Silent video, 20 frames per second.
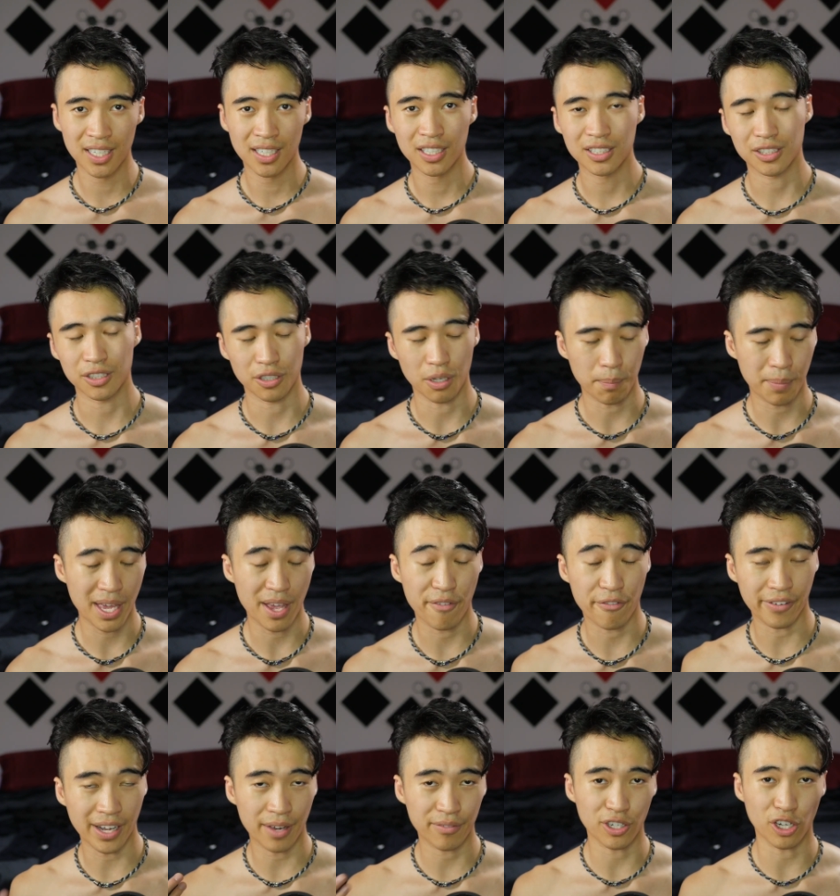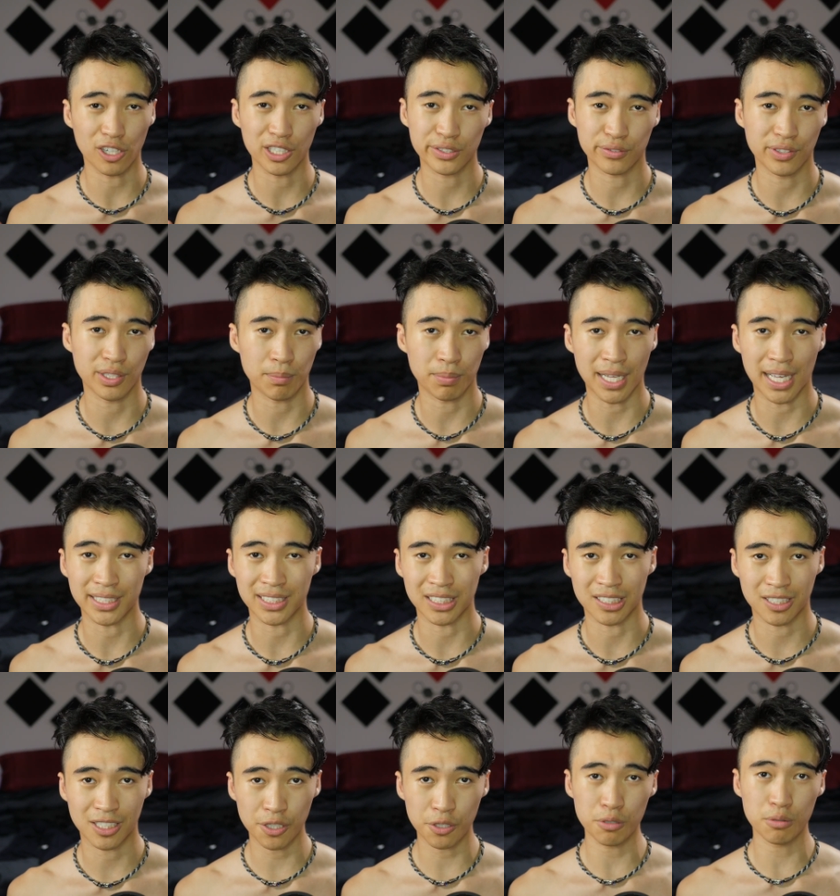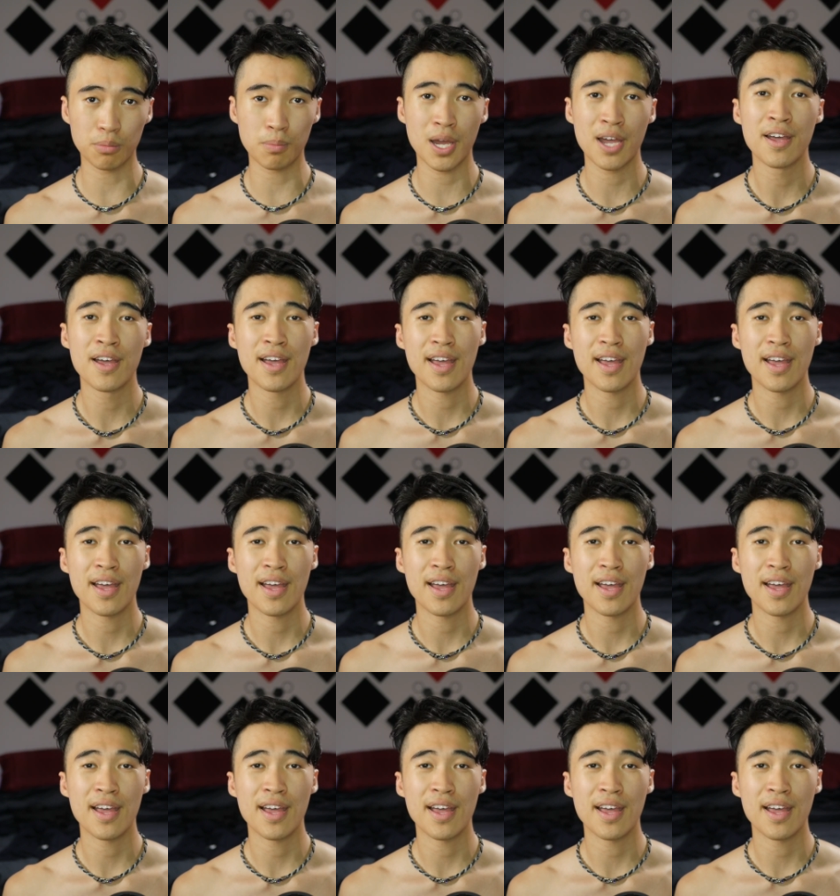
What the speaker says: So you're paying $5 for the plastic tube